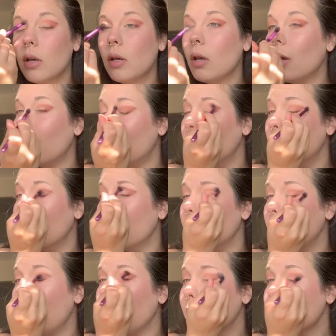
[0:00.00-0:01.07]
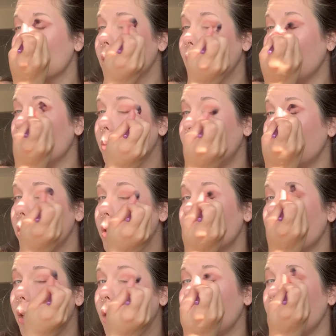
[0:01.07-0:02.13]
I wasn't able to
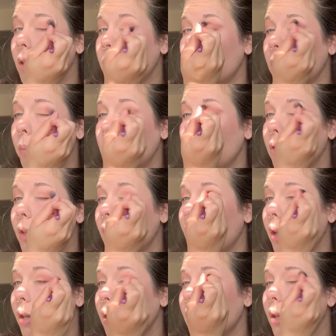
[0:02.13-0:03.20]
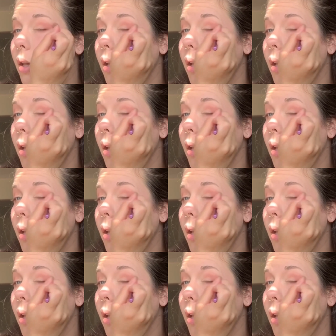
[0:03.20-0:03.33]
like keep up with it,